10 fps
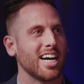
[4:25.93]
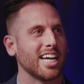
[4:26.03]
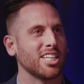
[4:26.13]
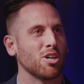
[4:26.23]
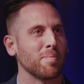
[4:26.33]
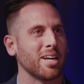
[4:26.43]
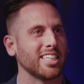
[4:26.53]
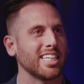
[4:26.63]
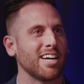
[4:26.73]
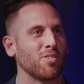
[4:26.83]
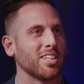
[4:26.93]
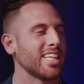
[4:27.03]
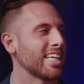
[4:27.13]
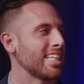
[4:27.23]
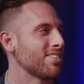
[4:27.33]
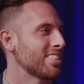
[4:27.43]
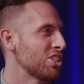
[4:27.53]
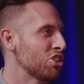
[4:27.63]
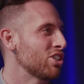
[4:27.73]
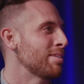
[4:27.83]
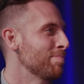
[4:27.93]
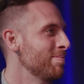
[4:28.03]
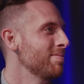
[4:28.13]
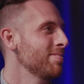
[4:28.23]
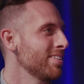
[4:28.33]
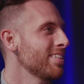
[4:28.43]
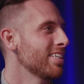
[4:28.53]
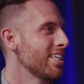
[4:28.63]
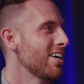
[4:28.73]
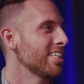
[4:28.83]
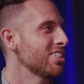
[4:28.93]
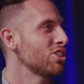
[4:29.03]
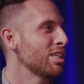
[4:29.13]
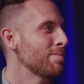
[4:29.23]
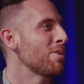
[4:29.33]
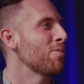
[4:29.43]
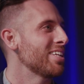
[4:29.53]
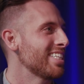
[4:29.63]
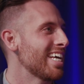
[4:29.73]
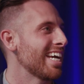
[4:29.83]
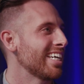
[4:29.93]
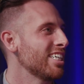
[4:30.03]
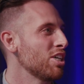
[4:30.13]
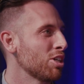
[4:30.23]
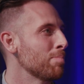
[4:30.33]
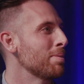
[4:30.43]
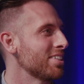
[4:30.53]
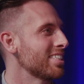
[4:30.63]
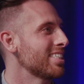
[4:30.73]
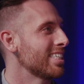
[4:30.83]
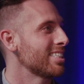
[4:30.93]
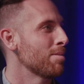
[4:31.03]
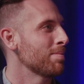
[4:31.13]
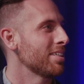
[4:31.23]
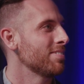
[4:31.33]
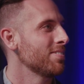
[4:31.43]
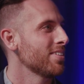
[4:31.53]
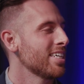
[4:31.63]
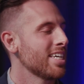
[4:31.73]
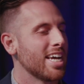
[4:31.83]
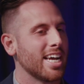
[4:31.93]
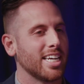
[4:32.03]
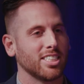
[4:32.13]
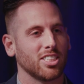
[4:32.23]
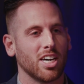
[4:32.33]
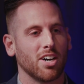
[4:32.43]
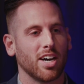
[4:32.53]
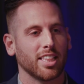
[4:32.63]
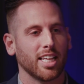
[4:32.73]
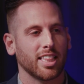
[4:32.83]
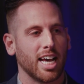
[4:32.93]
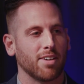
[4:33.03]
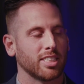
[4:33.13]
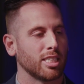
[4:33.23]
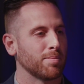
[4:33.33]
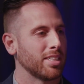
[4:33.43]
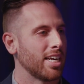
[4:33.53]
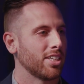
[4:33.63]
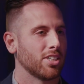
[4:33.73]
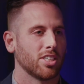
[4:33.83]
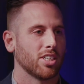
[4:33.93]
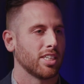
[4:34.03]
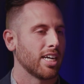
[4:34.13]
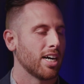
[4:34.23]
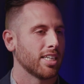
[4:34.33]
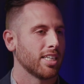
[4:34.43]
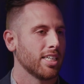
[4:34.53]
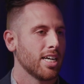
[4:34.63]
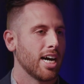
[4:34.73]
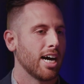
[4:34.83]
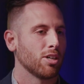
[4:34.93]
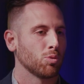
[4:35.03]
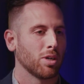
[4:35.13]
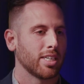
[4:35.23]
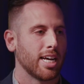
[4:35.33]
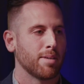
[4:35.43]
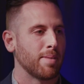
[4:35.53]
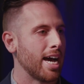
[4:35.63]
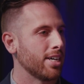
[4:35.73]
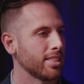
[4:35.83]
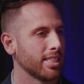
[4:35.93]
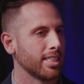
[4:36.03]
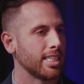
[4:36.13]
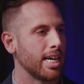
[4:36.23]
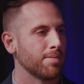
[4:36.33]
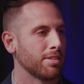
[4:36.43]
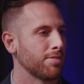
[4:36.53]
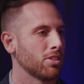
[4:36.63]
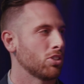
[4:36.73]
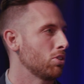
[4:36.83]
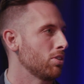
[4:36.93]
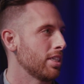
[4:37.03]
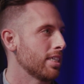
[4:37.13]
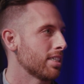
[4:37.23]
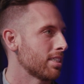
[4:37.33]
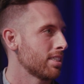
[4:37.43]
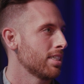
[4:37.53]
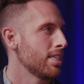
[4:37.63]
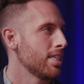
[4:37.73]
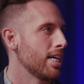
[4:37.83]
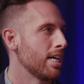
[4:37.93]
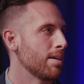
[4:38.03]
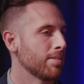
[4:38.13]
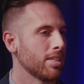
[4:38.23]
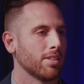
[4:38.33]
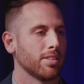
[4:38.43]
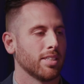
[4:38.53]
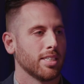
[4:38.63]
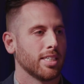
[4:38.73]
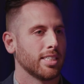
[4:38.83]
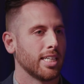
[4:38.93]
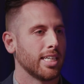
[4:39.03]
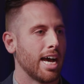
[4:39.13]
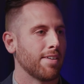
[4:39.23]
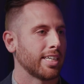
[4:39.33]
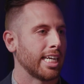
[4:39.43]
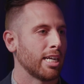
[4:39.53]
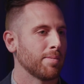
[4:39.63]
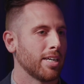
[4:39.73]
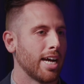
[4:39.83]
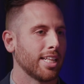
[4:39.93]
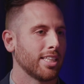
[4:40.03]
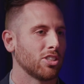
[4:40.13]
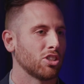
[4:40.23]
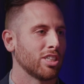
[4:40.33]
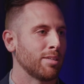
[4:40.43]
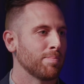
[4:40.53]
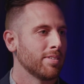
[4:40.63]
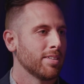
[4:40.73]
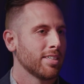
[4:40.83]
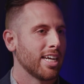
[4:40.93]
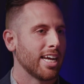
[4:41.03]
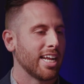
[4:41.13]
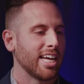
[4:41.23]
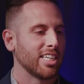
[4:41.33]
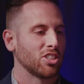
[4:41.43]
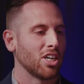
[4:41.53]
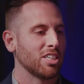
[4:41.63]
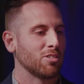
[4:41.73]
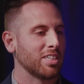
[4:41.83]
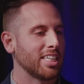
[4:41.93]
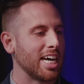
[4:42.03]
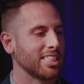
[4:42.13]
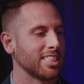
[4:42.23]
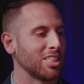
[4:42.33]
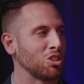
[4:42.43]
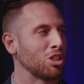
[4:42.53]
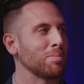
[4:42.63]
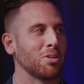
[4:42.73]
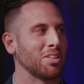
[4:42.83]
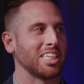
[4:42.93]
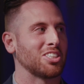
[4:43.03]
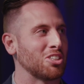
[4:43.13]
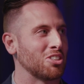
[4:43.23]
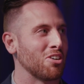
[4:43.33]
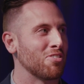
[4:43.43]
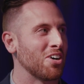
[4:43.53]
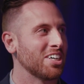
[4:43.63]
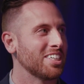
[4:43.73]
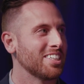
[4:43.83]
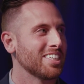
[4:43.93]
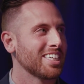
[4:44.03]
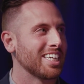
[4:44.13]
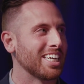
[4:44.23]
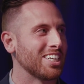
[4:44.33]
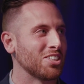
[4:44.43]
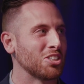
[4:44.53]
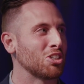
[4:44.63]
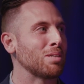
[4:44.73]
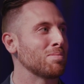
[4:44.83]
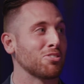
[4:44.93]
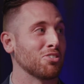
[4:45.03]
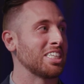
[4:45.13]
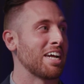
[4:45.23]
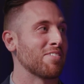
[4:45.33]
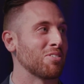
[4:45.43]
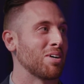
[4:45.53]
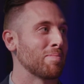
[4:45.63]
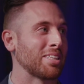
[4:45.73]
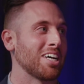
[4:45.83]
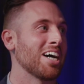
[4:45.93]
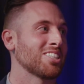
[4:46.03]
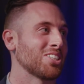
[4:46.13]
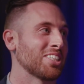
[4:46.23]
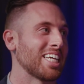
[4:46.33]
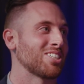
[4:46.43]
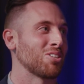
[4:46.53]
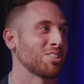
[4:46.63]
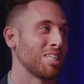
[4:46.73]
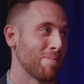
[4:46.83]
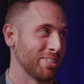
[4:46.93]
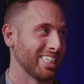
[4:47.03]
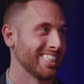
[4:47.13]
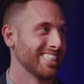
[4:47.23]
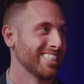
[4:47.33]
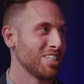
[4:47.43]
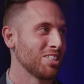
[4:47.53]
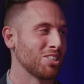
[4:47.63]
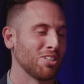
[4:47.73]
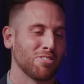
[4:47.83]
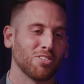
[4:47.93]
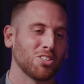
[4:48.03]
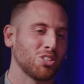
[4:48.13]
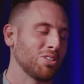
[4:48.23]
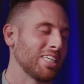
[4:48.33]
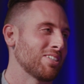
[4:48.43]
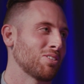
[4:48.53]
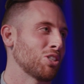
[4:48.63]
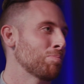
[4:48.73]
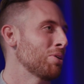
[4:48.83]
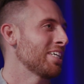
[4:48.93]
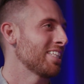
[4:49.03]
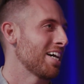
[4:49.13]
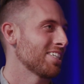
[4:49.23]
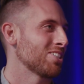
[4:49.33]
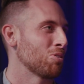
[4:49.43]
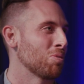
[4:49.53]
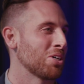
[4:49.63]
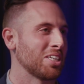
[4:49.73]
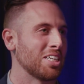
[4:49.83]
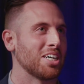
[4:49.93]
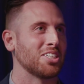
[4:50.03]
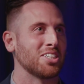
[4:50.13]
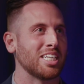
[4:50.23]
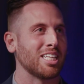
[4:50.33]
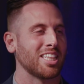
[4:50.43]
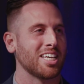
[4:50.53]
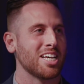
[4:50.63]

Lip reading: I don't, but I did have one thing, and that was the dream. I had the dream that one day I could build this into something. And so I think that was something I learned early on. I was working out of my house at the time for the first 2 years. Didn't have a camera, had the dream, and started to realize that the dream only gets you so far. The dream's free to everyone, but the hustle, that's sold separately. So the first 2 years, just putting in the hustle, working underneath